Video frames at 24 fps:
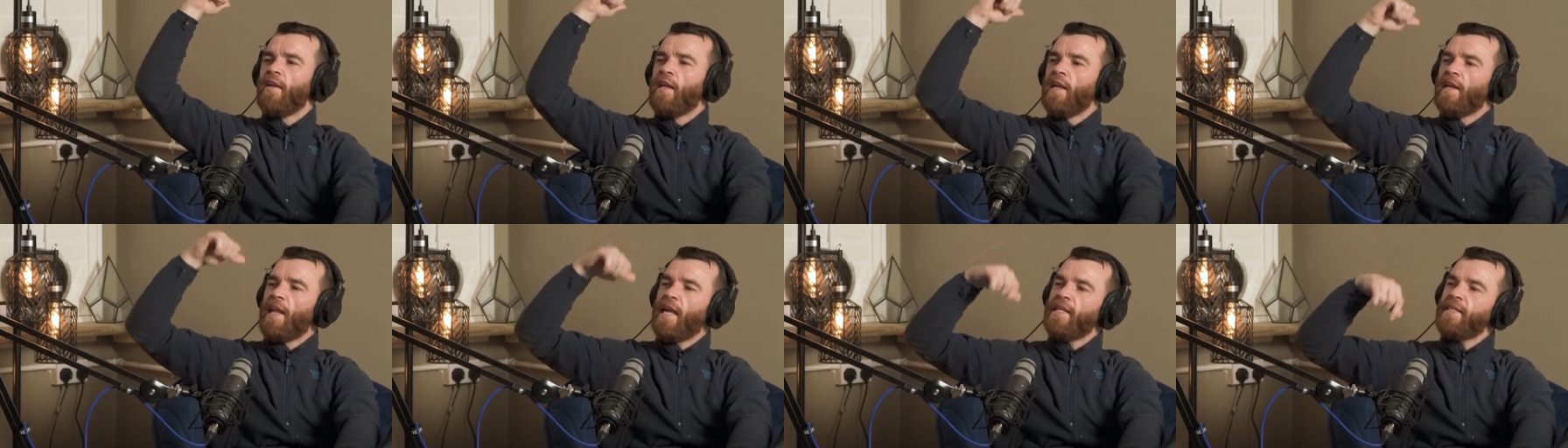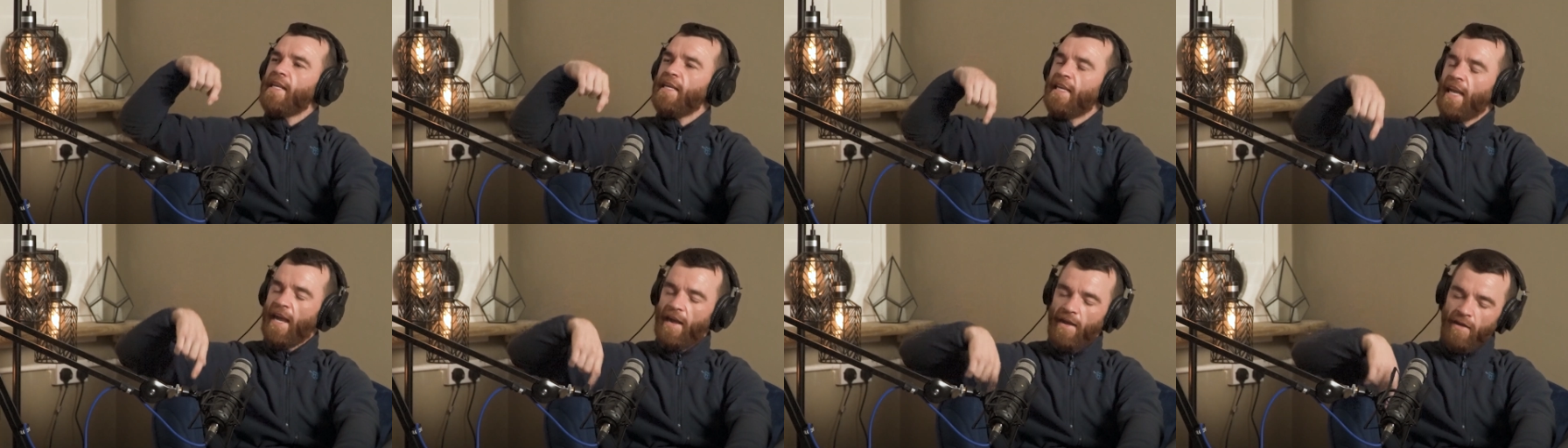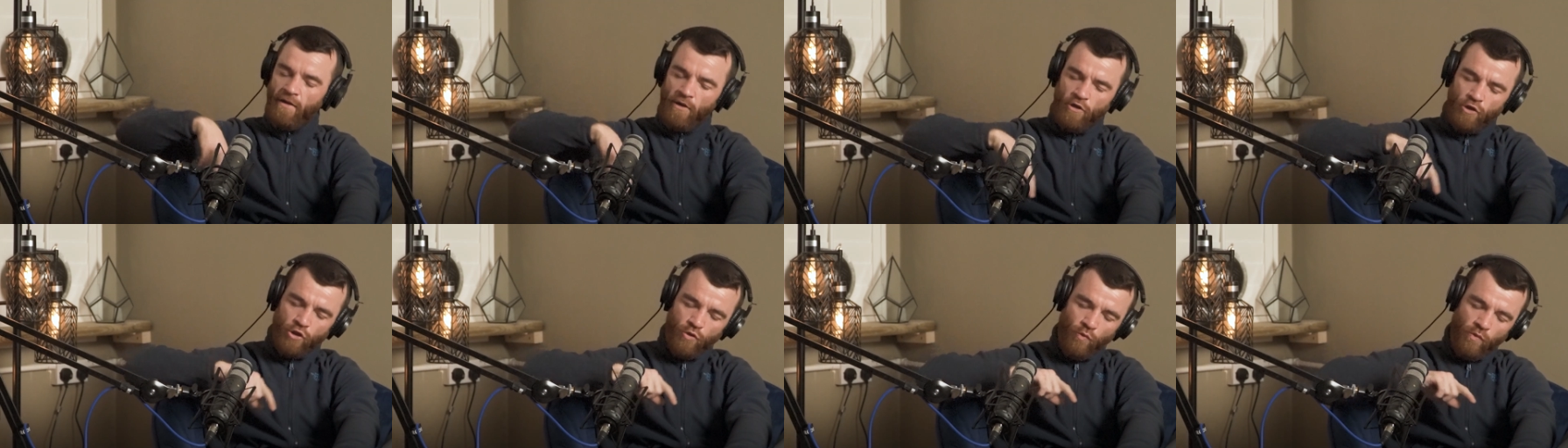Lad, yeah,
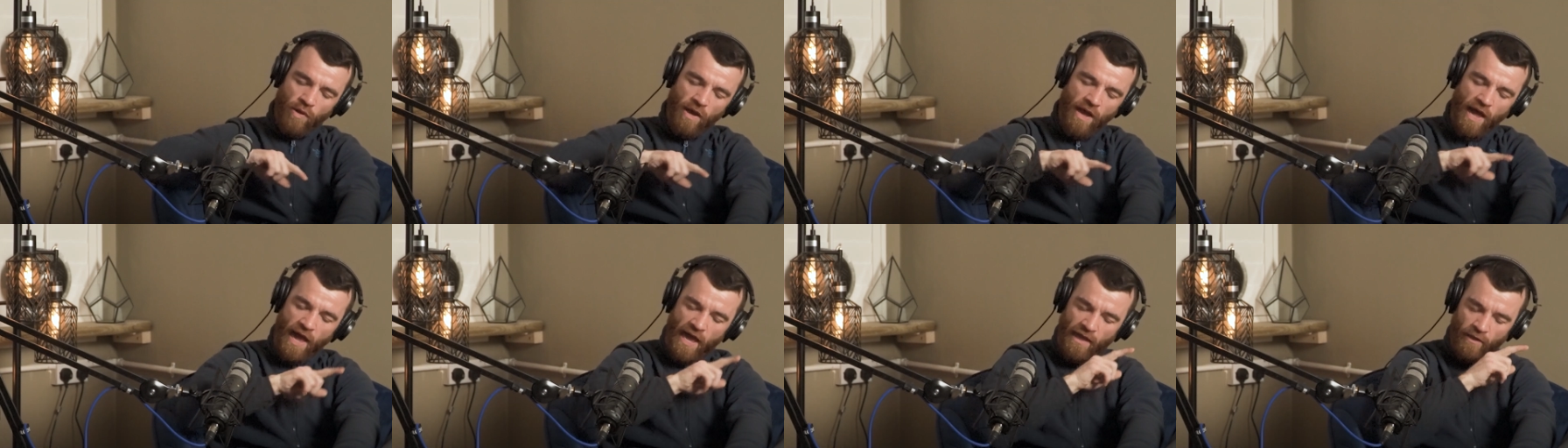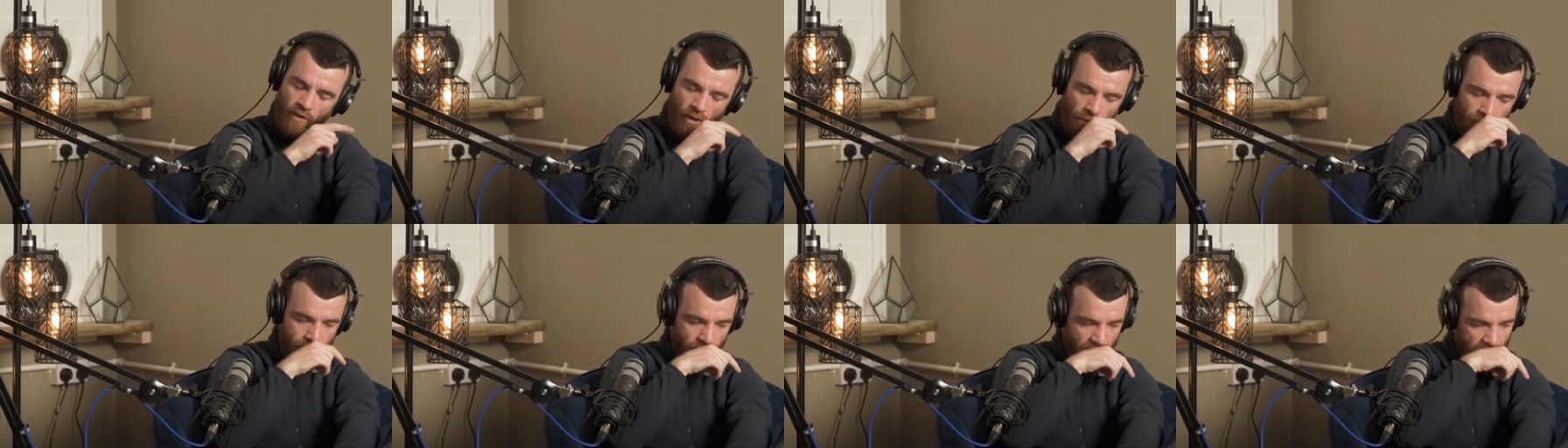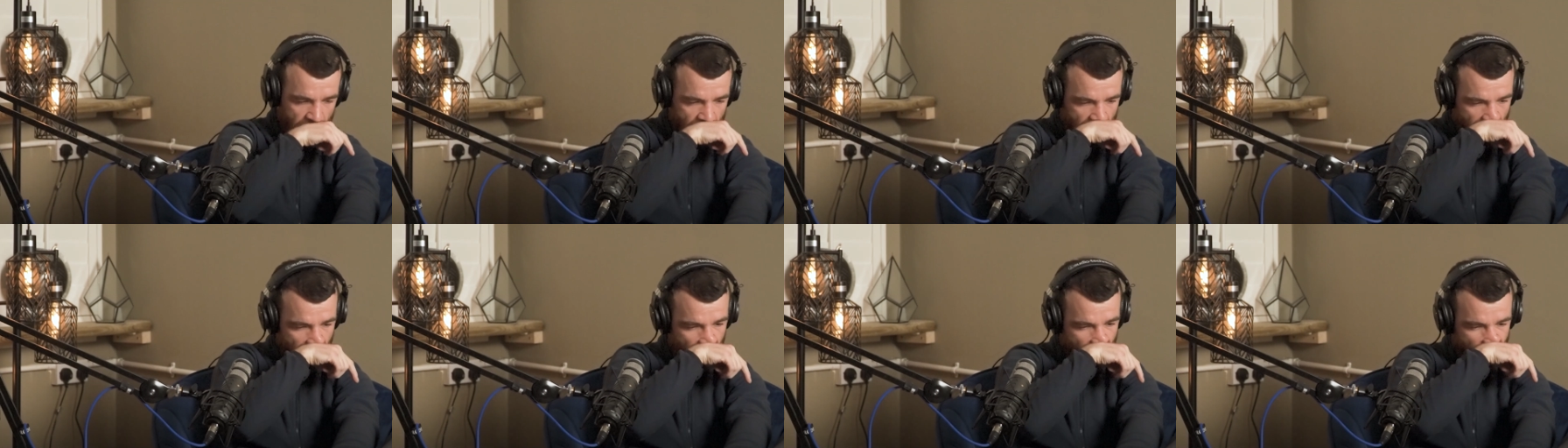so I got
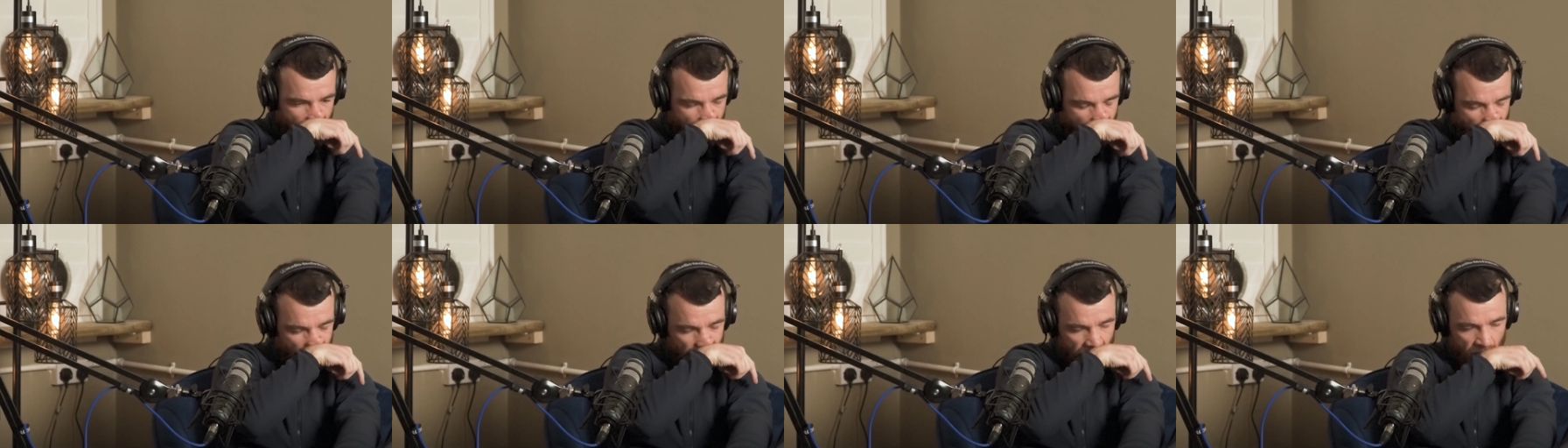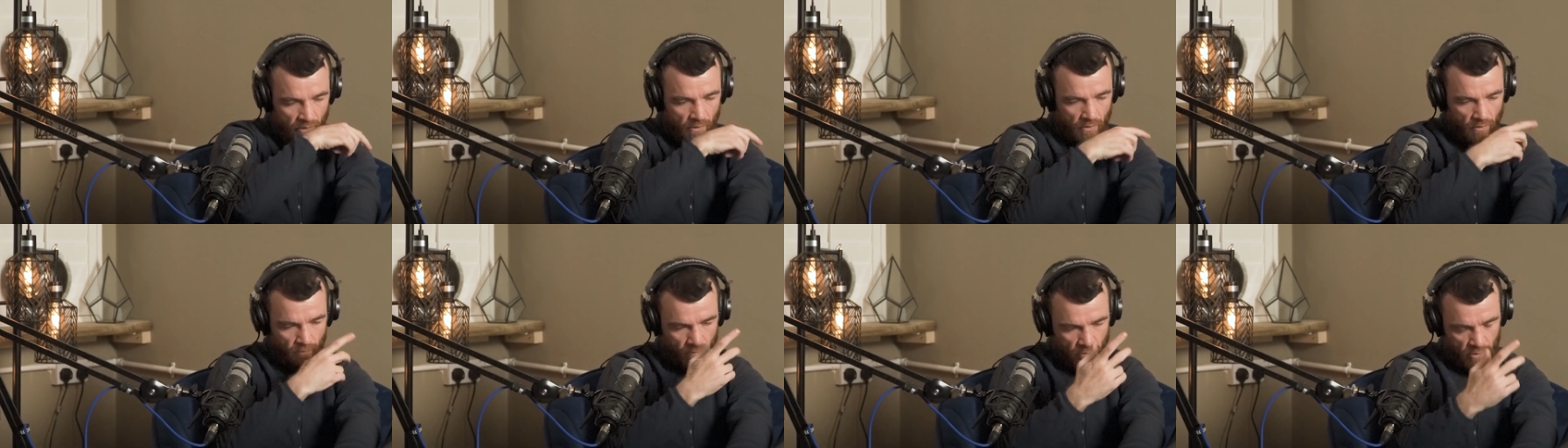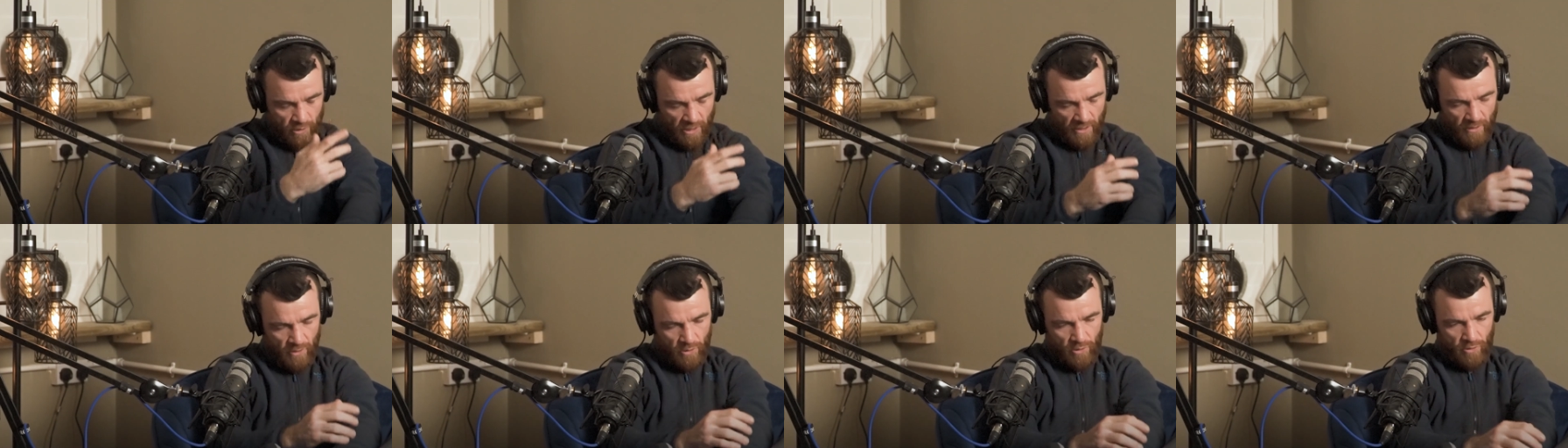beat,
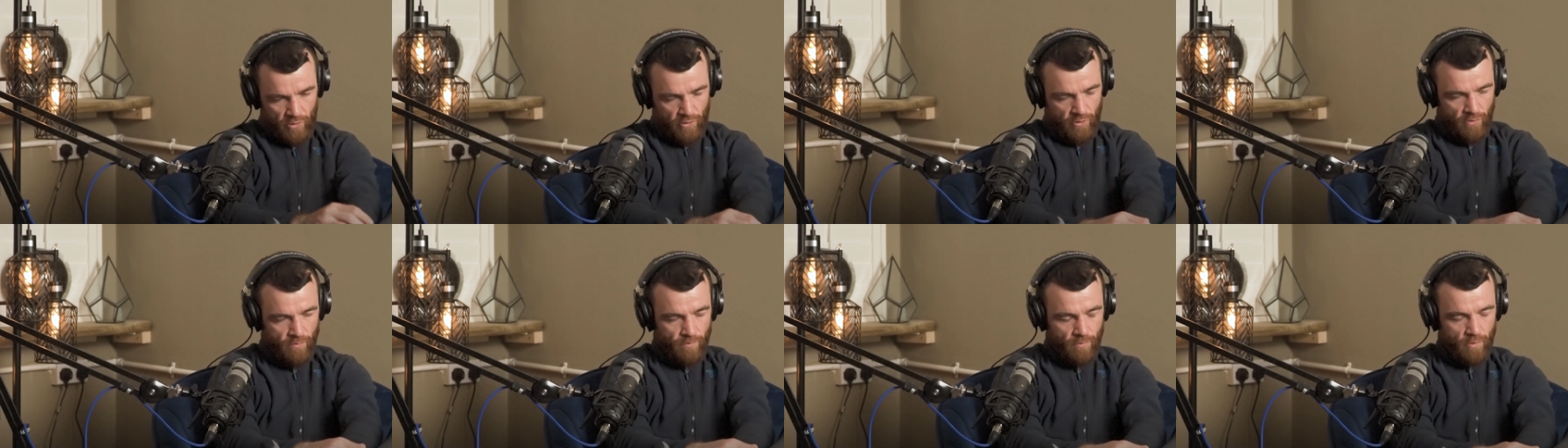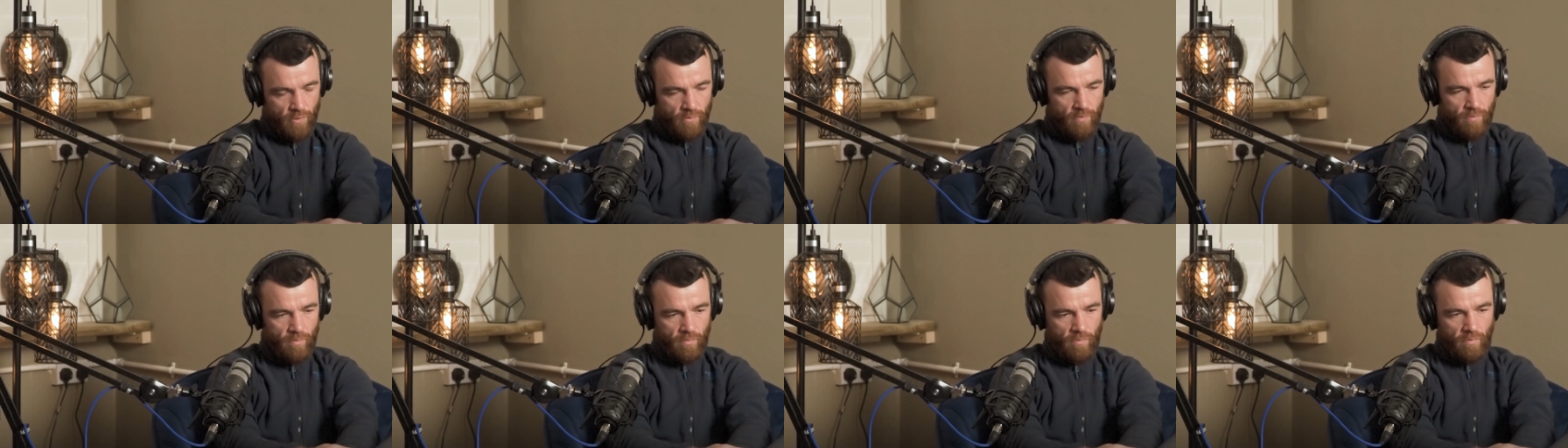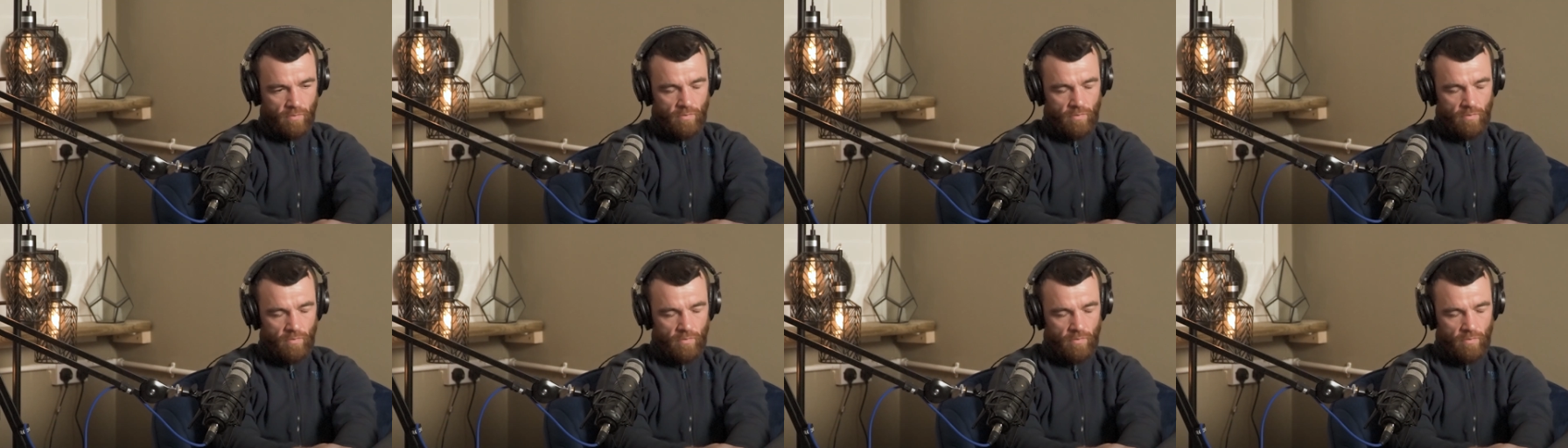changing rooms.